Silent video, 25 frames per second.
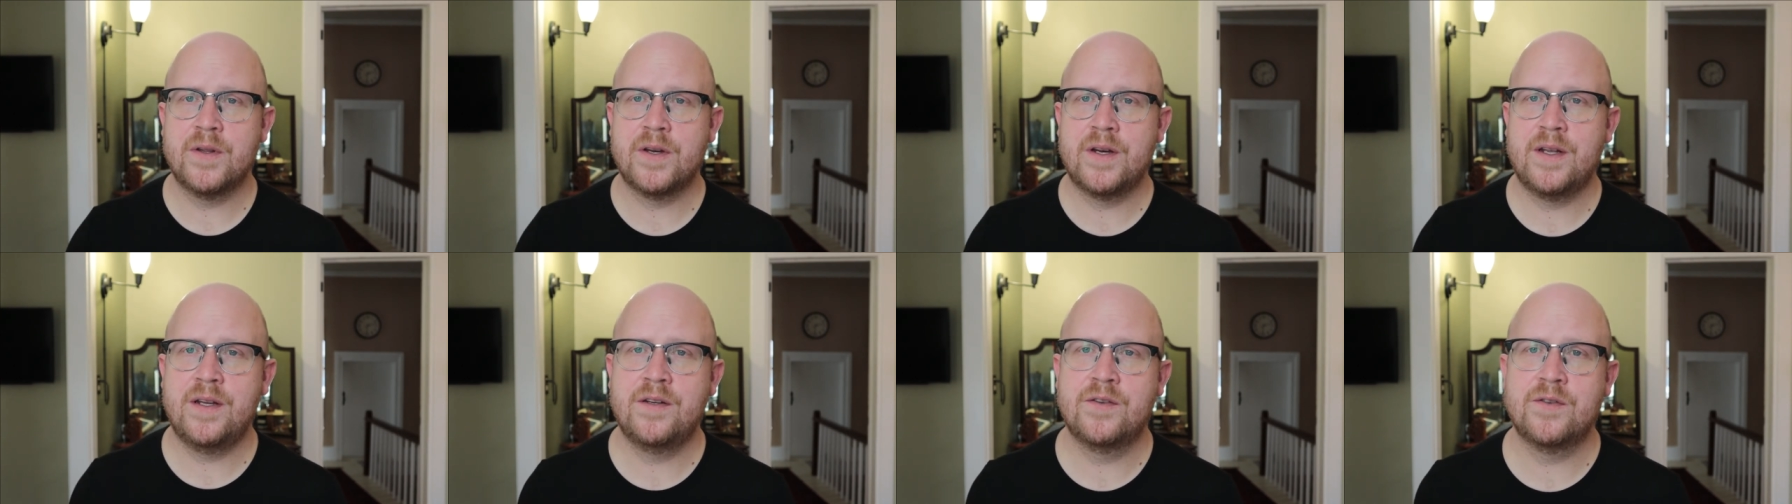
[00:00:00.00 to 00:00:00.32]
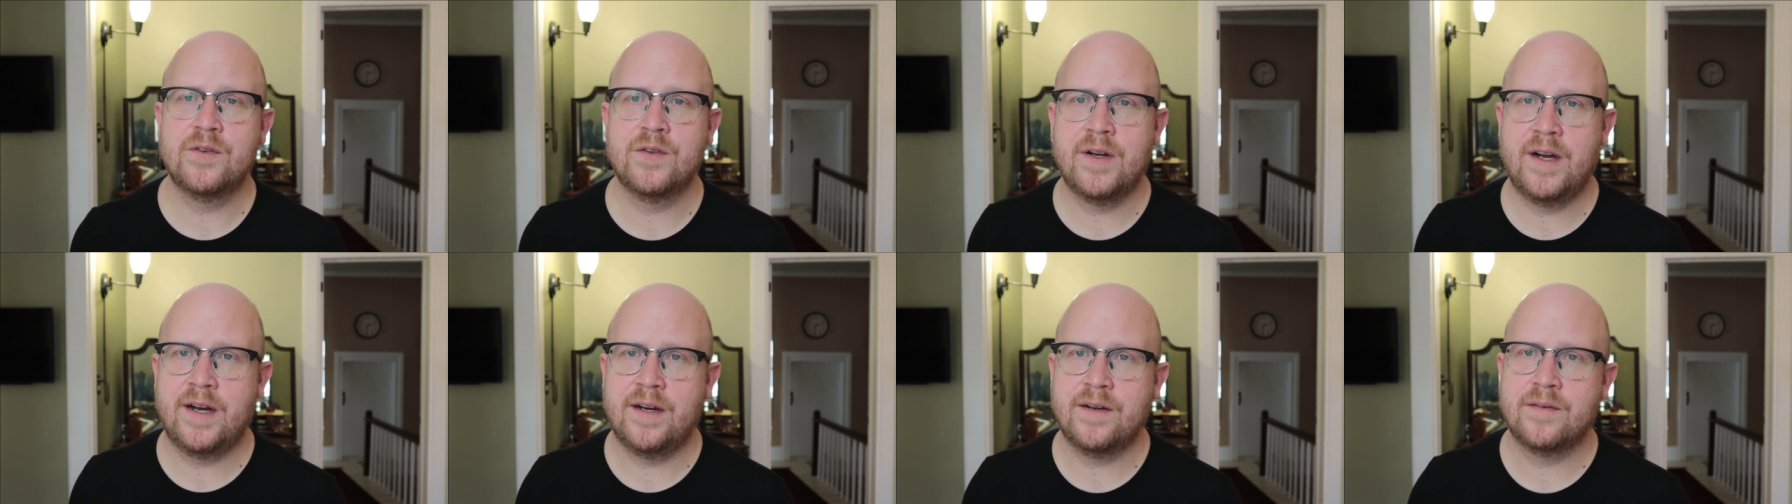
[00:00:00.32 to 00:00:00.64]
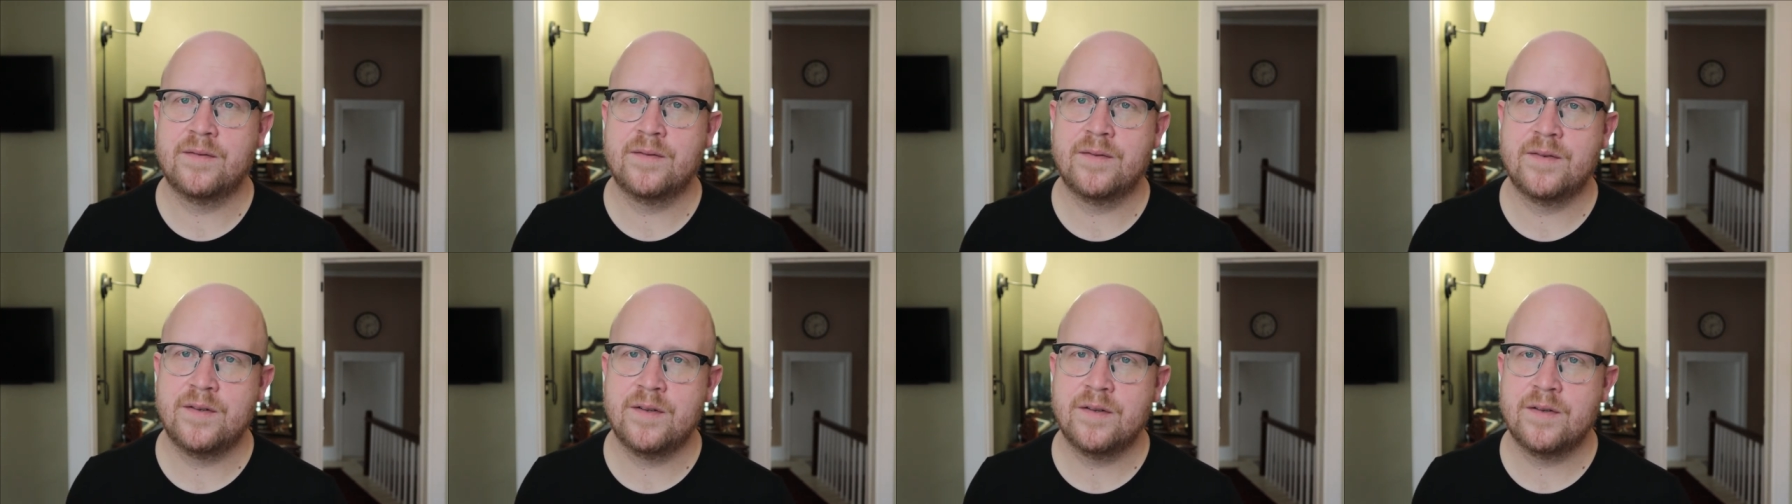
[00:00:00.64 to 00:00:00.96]
that he drew
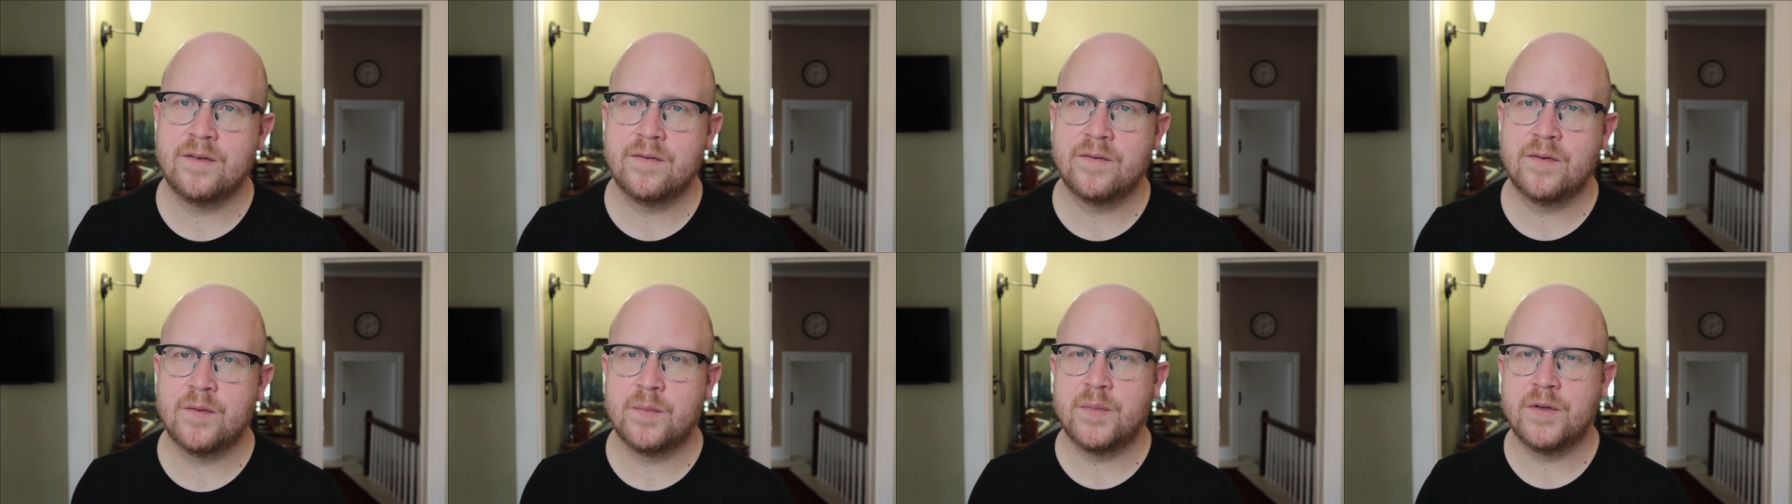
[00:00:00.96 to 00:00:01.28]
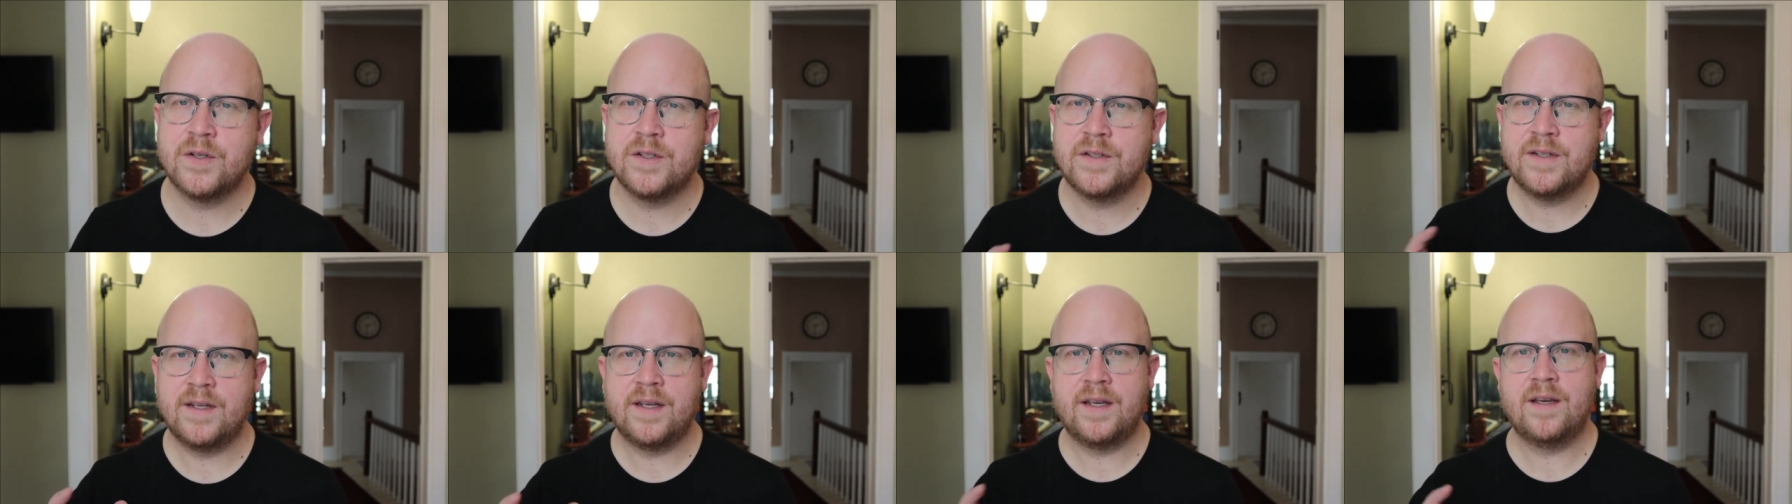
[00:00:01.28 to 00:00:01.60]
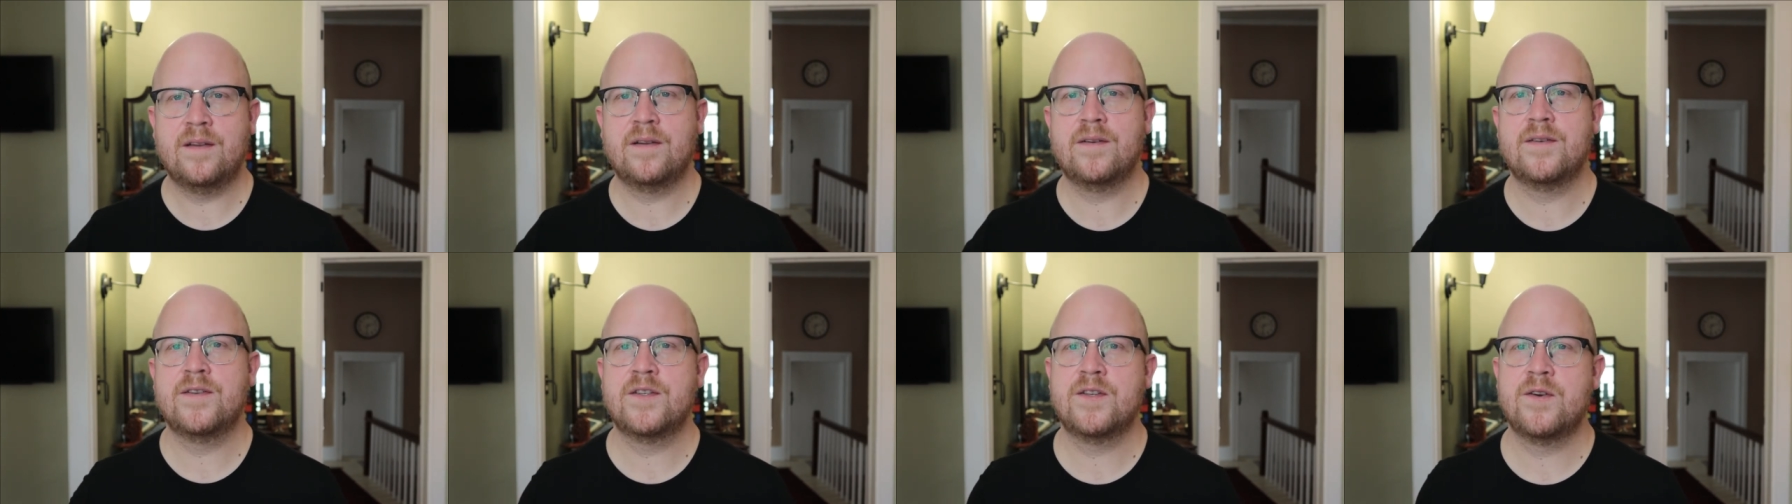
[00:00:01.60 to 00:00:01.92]
out for, for
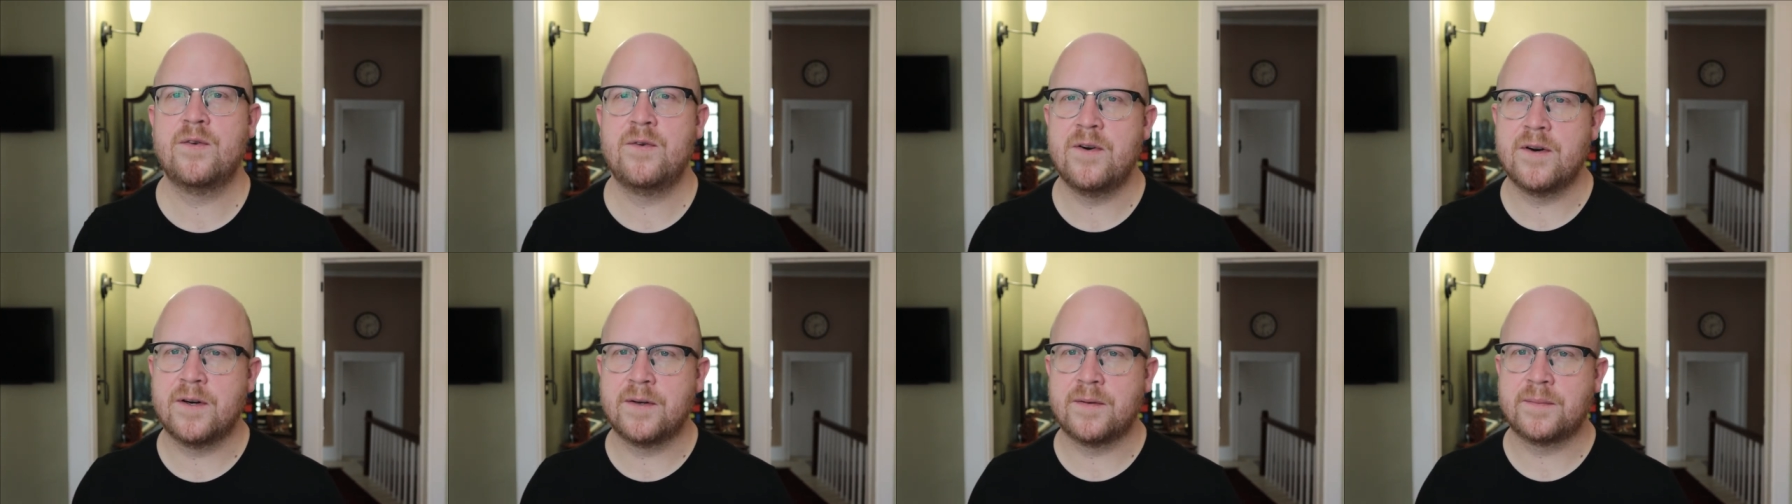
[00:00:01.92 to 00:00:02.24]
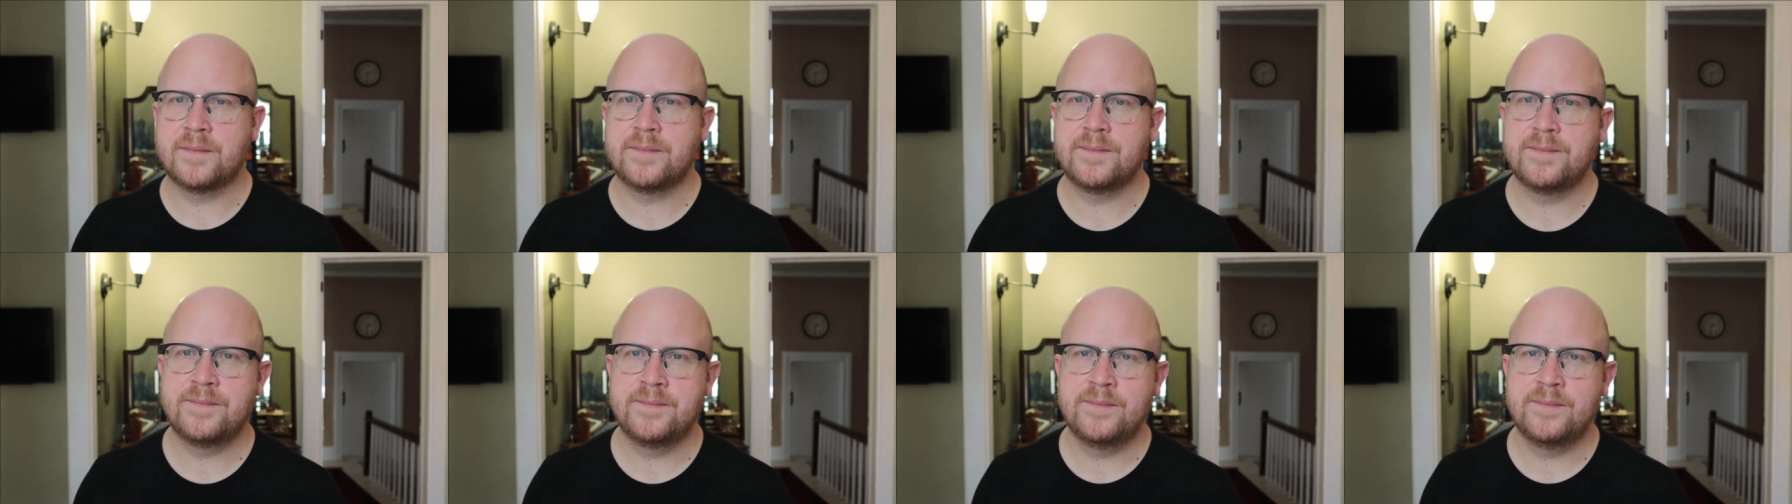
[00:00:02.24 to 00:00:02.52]
particular scorn.